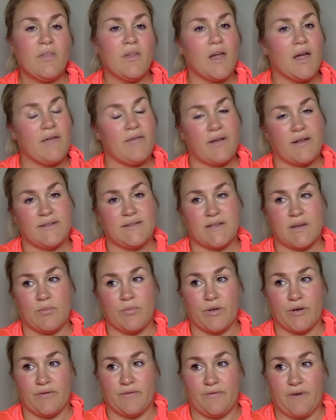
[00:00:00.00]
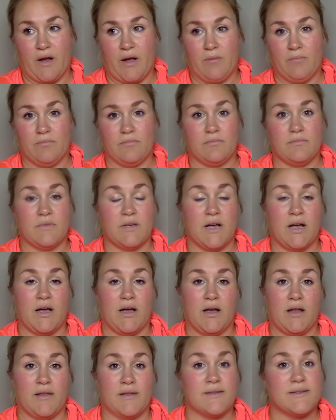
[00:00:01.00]
I've had someone from
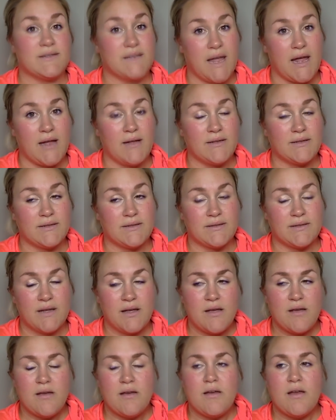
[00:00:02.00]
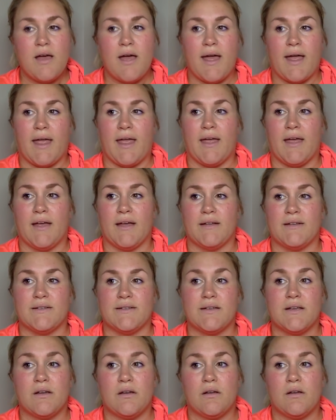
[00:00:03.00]
the States, and